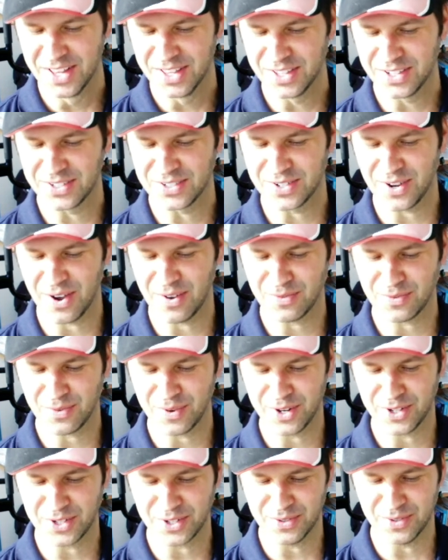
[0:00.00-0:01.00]
the
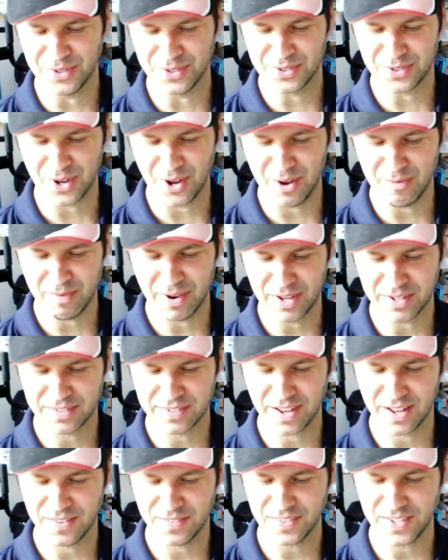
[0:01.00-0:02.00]
software to install
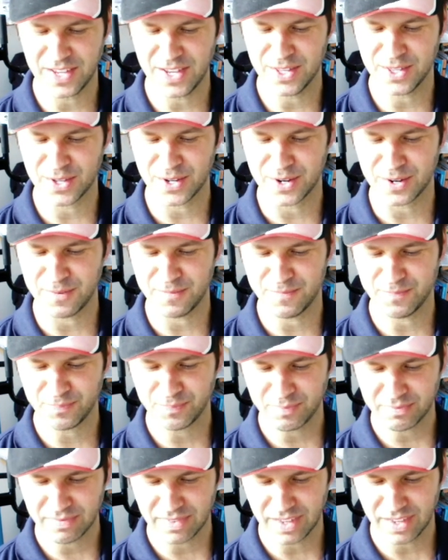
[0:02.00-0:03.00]
myself either.
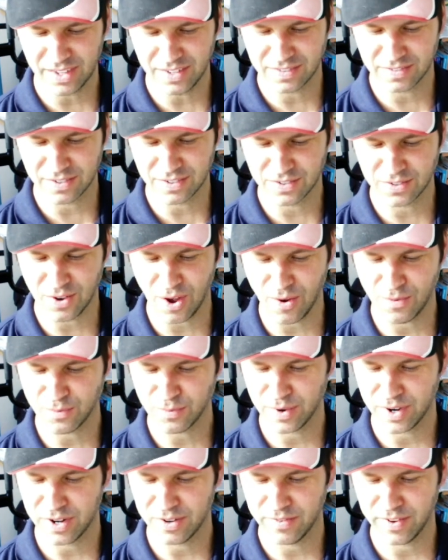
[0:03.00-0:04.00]
Is the
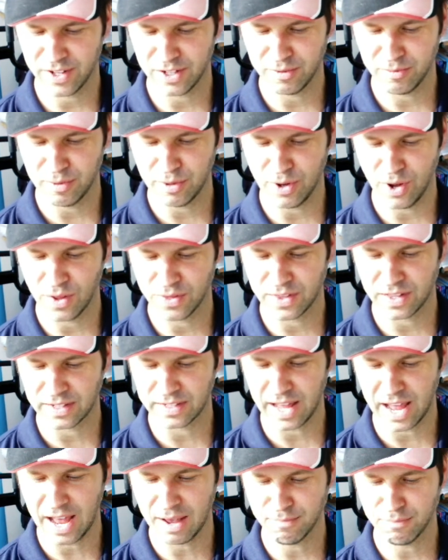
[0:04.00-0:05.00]
software available on the
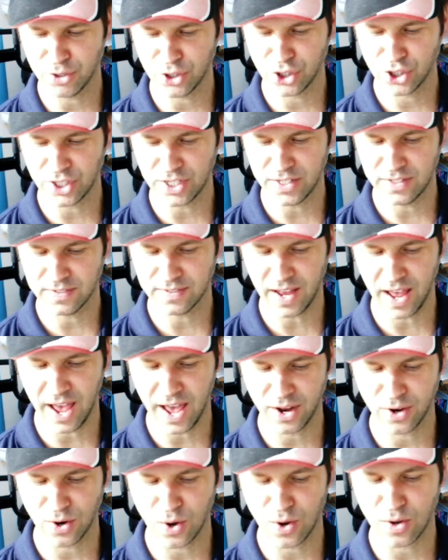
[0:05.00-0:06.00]
lab machines
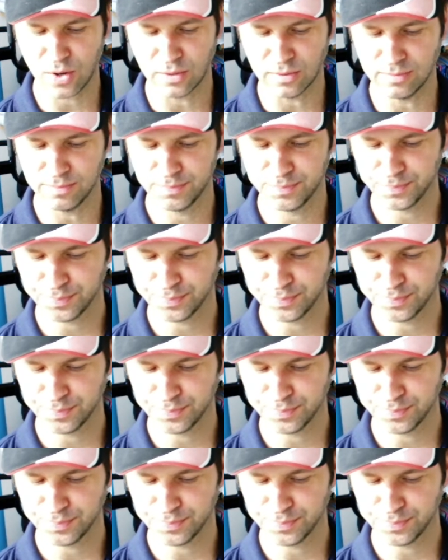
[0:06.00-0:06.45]
at all?